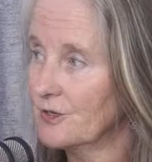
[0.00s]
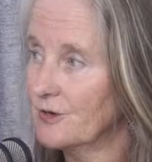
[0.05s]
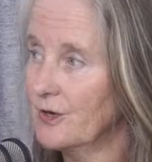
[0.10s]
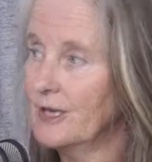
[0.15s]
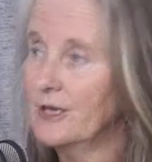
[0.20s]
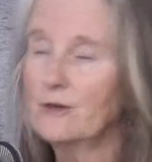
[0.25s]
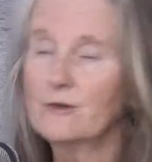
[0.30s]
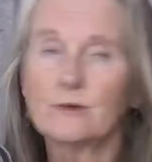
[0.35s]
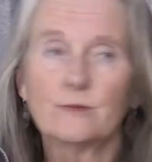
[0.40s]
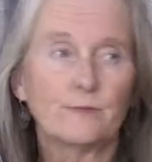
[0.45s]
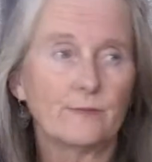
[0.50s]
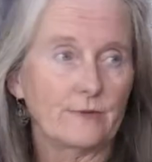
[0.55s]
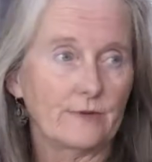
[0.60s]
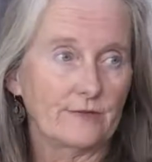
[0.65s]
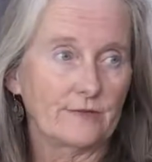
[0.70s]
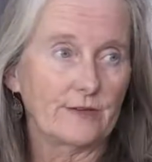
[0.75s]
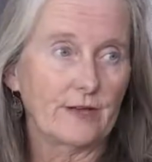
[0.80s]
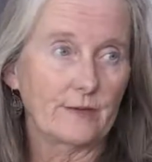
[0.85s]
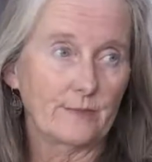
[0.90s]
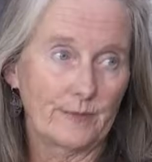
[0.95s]
a great group
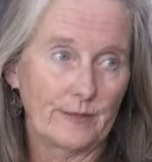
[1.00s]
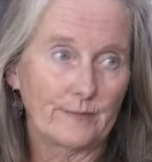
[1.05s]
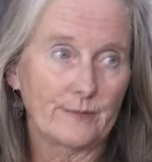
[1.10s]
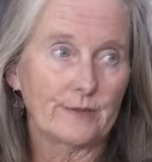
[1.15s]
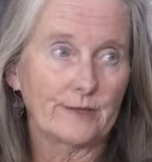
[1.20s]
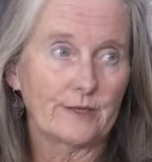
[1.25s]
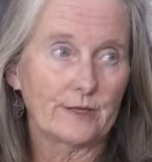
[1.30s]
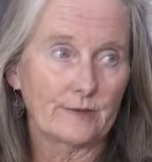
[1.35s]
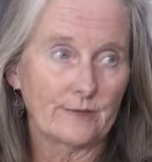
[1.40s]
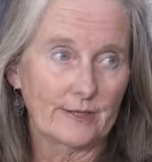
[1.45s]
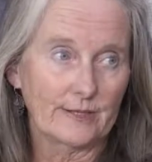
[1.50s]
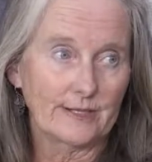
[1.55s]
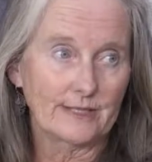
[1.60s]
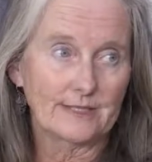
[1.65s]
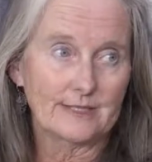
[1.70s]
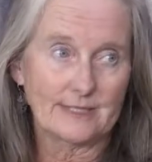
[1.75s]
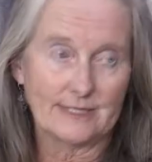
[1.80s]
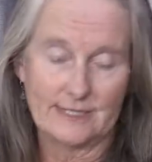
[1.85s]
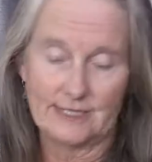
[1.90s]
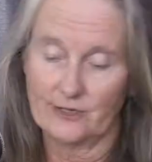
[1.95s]
of young people that are yeah. really
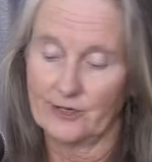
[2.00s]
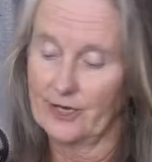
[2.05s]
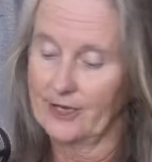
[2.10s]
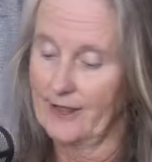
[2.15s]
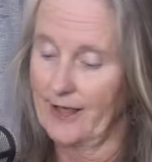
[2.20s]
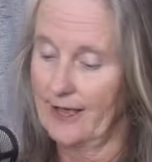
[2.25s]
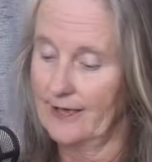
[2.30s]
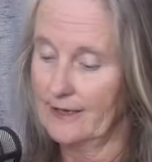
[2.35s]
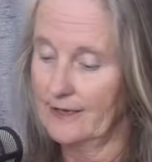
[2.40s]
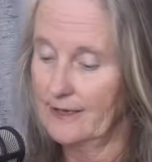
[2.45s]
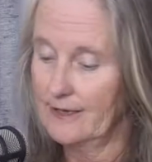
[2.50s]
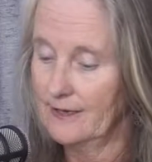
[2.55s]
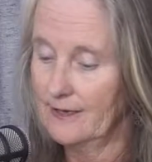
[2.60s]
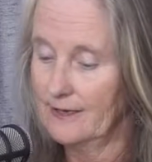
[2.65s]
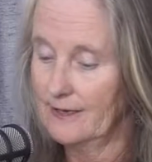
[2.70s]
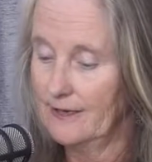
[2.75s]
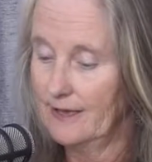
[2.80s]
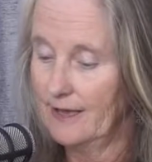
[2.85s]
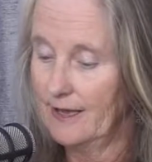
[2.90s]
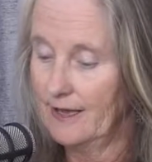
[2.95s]
steering that
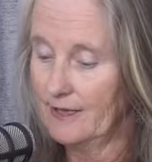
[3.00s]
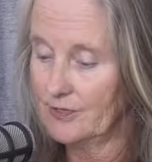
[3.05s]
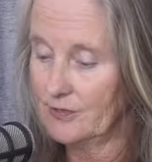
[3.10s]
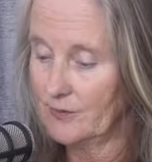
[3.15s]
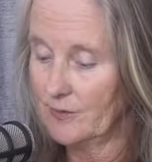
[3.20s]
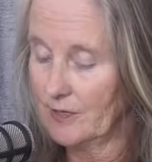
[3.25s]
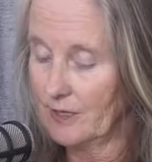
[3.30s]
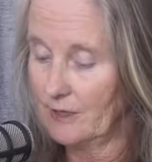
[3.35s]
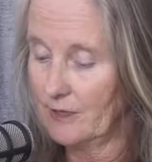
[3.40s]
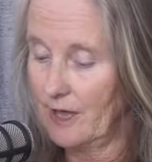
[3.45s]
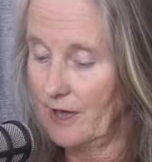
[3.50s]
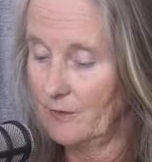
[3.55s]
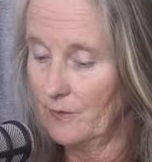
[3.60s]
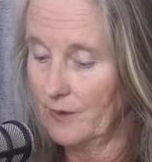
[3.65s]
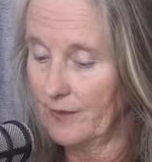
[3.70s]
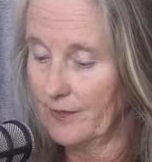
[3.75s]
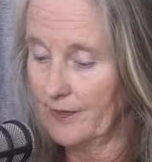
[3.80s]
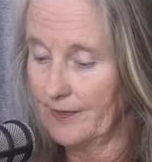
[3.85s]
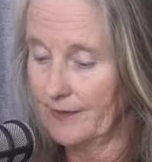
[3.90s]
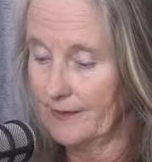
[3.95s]
and doing a lot
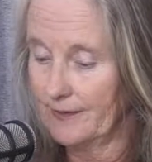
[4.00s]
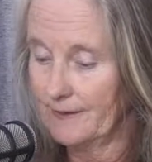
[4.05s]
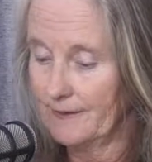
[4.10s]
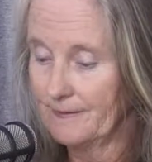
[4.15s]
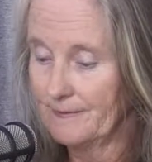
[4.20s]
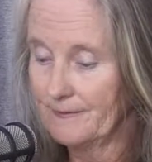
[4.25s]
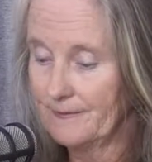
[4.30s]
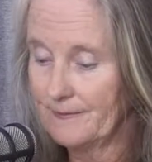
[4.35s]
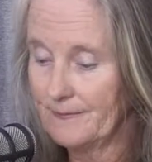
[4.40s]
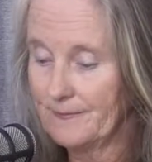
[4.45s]
with so it. So important